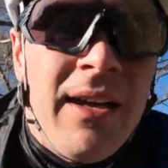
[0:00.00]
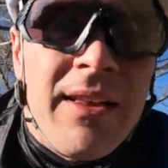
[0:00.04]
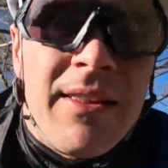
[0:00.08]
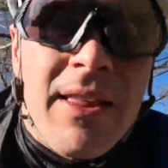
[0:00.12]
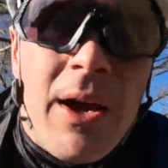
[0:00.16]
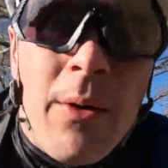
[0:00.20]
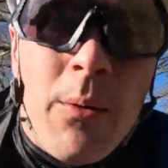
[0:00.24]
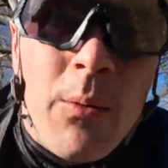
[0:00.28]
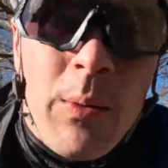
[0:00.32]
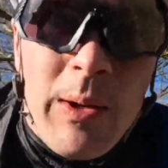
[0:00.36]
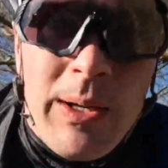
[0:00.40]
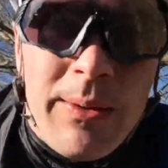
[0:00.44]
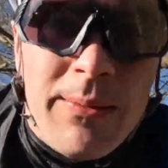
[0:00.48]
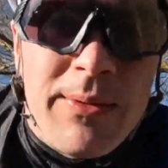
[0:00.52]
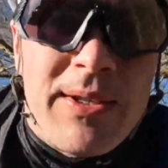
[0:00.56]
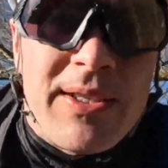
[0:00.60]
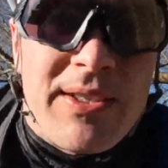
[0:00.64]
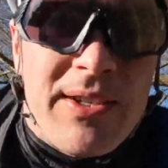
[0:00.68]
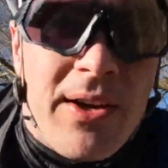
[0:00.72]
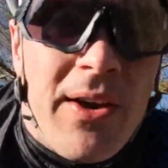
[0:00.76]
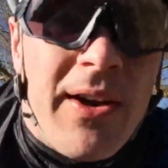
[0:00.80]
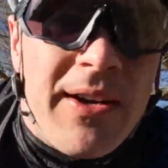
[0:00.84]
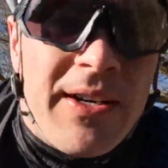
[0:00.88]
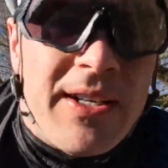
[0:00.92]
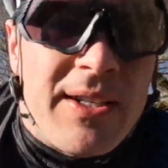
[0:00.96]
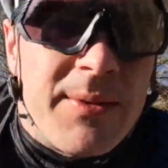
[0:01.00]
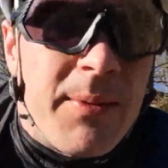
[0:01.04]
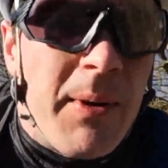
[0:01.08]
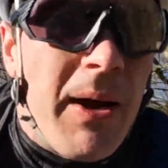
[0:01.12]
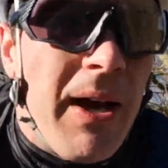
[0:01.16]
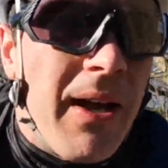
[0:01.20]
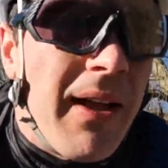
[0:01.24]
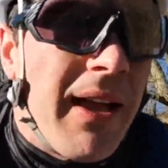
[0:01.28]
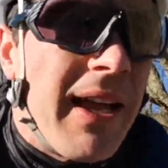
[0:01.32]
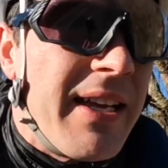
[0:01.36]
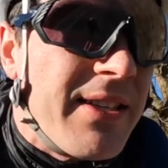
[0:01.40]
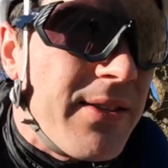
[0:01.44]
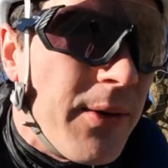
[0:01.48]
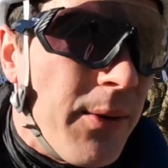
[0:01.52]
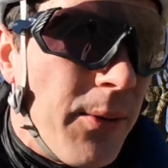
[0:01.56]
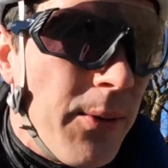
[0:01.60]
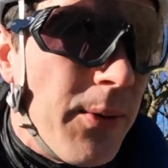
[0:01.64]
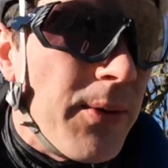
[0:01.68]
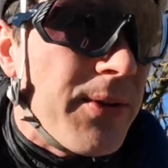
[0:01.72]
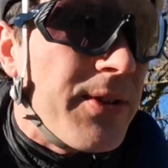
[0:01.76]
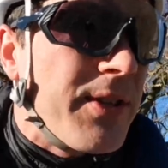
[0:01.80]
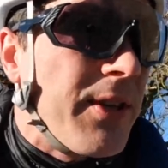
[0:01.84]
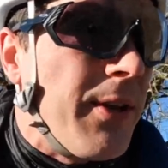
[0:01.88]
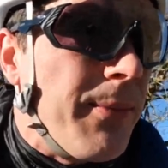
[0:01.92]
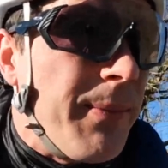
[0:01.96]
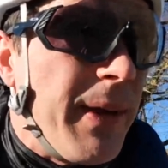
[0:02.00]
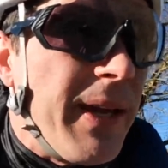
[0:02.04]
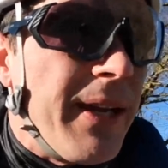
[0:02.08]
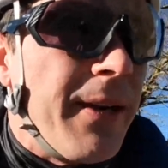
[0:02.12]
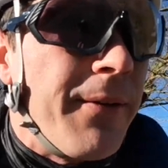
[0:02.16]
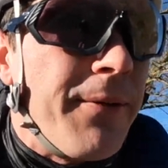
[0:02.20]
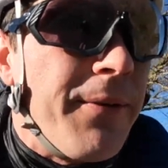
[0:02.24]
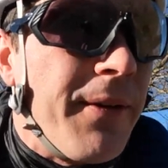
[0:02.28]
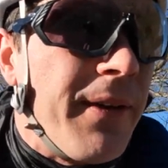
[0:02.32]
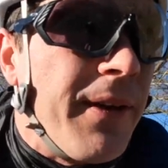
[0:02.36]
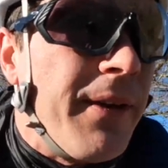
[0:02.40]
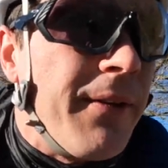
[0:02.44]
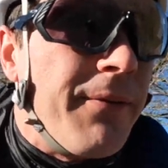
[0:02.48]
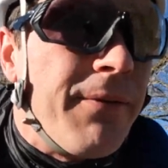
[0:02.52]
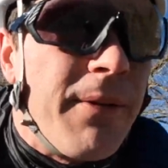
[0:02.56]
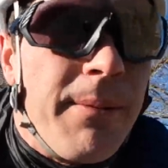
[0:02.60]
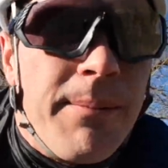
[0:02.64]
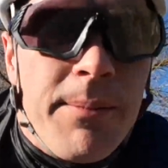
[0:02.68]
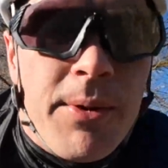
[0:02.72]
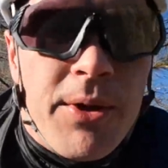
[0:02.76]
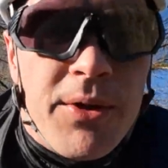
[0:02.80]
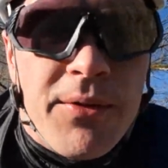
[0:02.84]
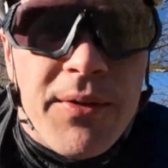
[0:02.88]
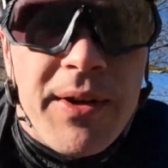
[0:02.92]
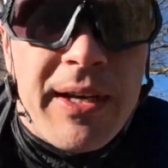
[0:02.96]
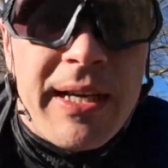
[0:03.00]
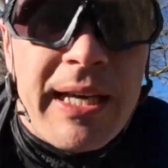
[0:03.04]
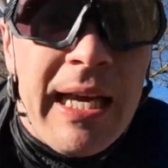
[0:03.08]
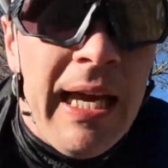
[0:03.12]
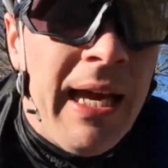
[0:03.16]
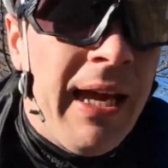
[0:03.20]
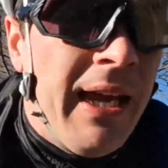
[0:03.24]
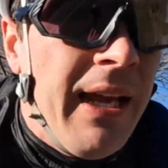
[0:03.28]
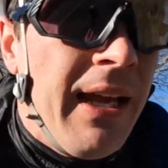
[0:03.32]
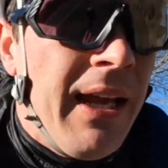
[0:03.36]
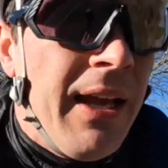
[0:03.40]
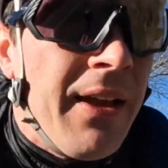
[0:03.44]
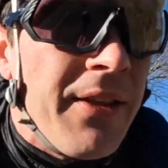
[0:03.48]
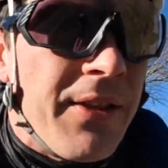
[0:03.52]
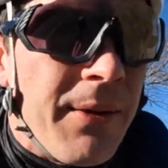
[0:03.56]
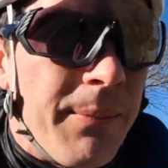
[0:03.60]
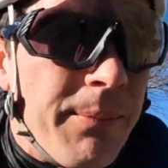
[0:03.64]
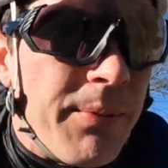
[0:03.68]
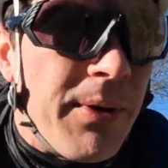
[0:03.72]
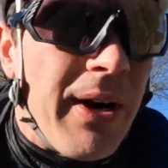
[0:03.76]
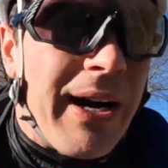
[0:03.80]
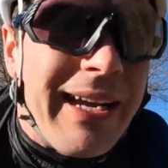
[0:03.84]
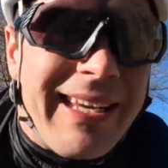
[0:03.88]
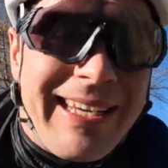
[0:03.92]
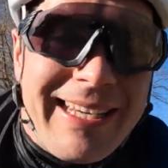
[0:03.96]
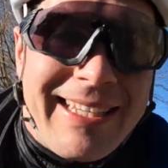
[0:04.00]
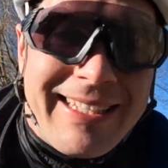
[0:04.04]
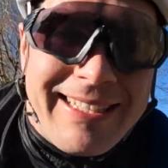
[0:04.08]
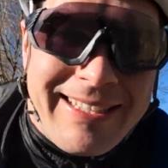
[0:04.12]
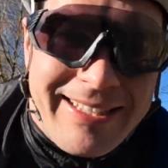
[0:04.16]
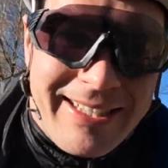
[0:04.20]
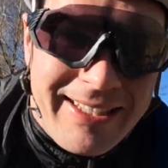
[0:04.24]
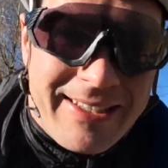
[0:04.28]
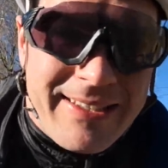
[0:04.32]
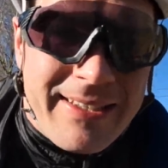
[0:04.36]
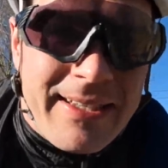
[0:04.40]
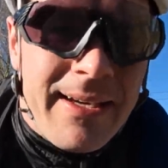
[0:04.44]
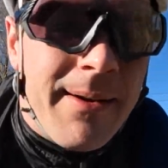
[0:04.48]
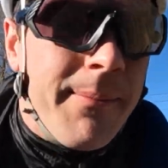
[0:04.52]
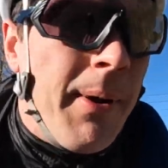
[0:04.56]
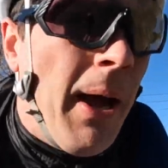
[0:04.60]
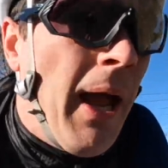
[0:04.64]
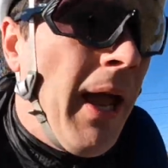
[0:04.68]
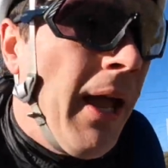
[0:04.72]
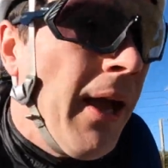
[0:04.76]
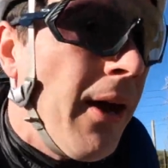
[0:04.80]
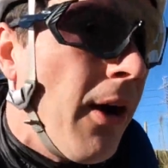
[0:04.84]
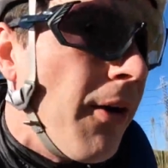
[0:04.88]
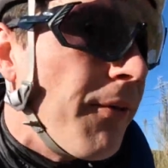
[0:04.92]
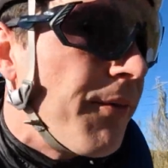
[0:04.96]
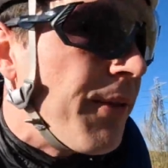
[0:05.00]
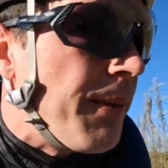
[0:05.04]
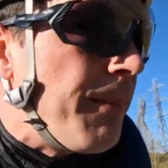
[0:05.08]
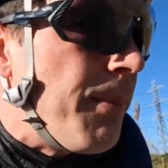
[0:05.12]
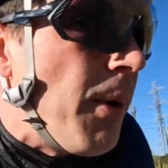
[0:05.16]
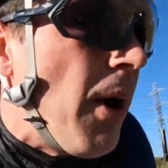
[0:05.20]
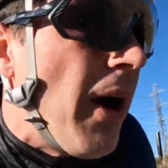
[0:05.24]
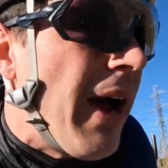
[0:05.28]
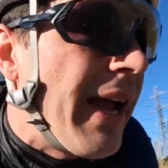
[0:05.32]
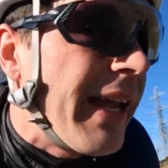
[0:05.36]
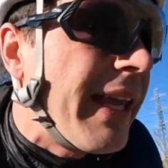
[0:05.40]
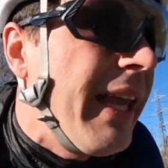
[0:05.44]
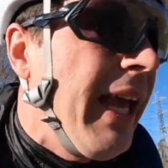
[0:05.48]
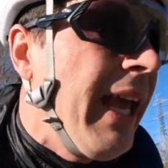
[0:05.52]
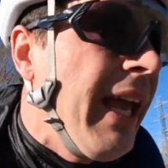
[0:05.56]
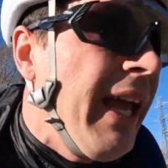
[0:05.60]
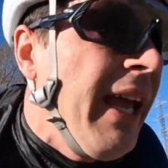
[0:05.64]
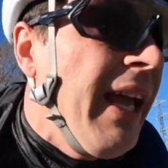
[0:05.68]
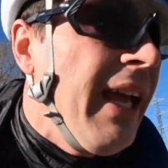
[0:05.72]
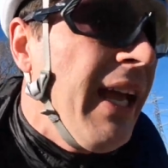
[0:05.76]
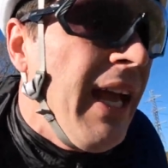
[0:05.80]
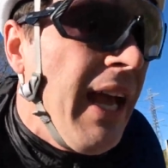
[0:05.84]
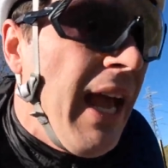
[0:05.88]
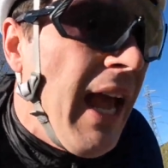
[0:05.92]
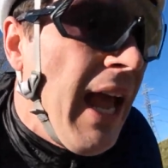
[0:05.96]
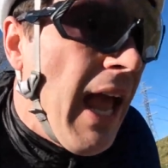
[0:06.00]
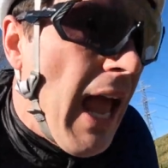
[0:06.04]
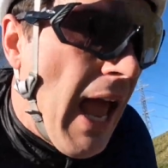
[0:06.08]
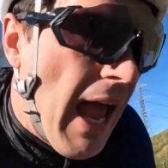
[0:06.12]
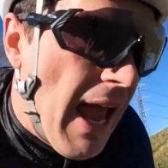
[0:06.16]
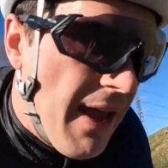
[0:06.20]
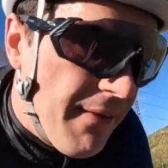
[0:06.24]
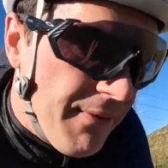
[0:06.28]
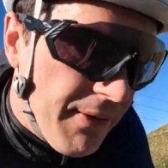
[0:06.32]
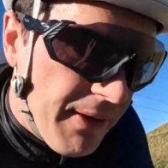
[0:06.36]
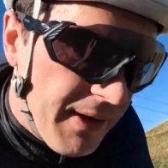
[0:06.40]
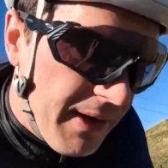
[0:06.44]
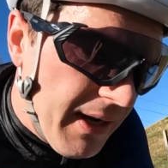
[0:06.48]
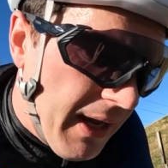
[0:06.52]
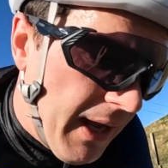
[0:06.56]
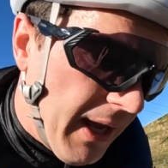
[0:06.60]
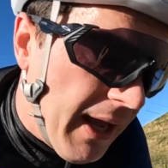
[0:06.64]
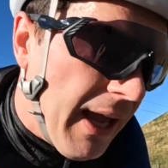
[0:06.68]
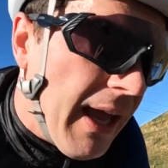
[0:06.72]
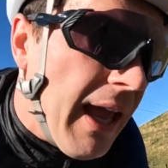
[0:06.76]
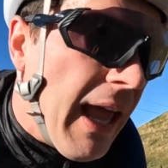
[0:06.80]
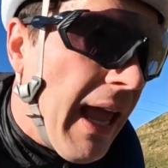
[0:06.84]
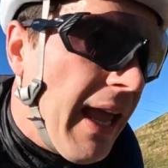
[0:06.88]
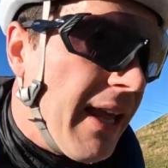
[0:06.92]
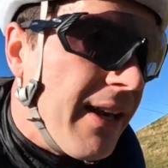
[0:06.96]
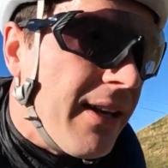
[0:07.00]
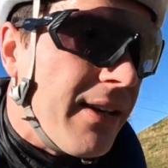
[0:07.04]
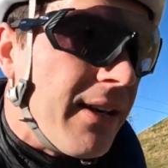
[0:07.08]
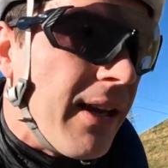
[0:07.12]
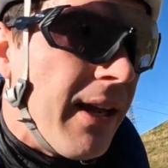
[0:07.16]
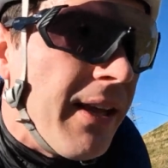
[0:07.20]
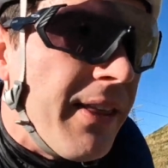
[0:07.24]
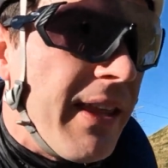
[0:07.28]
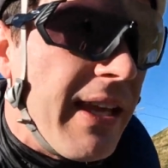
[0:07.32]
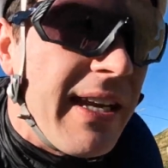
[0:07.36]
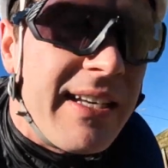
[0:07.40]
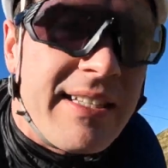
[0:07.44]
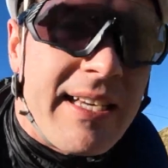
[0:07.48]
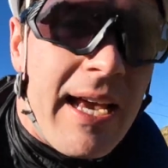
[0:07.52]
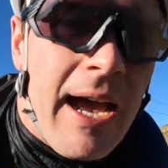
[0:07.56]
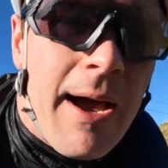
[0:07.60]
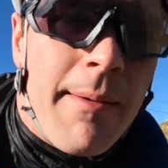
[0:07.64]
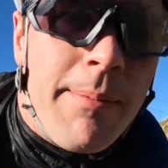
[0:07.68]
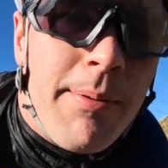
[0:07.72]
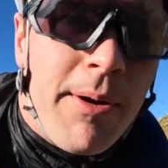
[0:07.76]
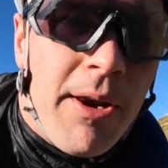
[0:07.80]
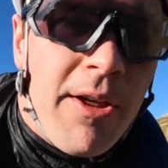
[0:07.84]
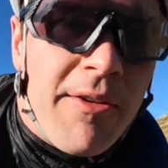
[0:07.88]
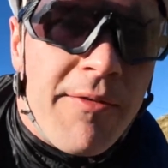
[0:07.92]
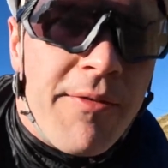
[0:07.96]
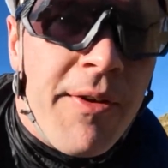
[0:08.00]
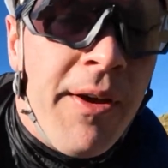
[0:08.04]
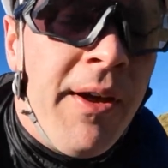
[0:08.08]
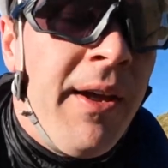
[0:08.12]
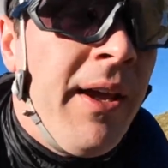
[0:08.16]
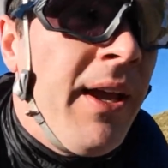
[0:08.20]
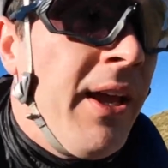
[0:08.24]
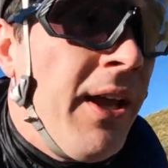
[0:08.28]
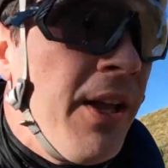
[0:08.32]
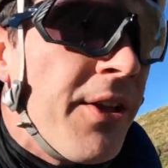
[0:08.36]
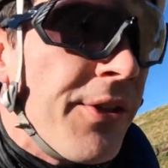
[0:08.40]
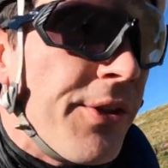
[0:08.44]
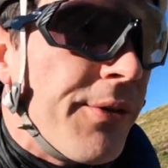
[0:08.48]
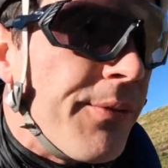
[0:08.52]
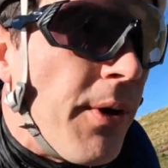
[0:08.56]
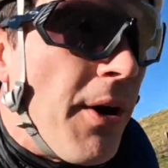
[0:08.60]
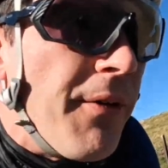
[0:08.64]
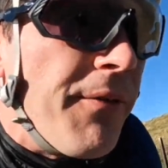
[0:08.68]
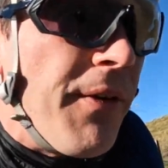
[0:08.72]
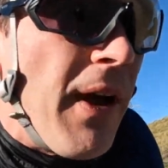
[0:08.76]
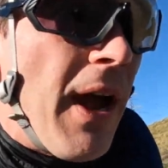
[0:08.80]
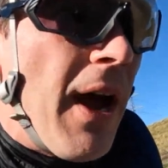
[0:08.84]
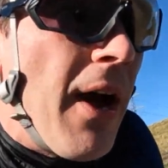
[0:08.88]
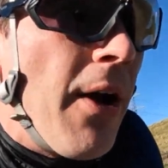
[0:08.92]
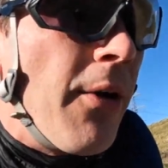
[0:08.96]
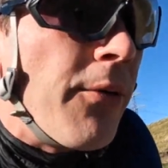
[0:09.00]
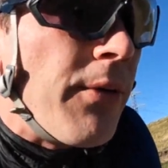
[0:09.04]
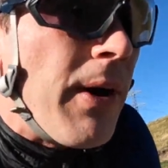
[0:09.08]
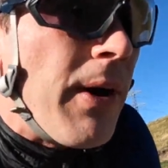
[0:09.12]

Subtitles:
that wheel design as well has also benefited from moving the braking system of the bike. Even in the example of the Roval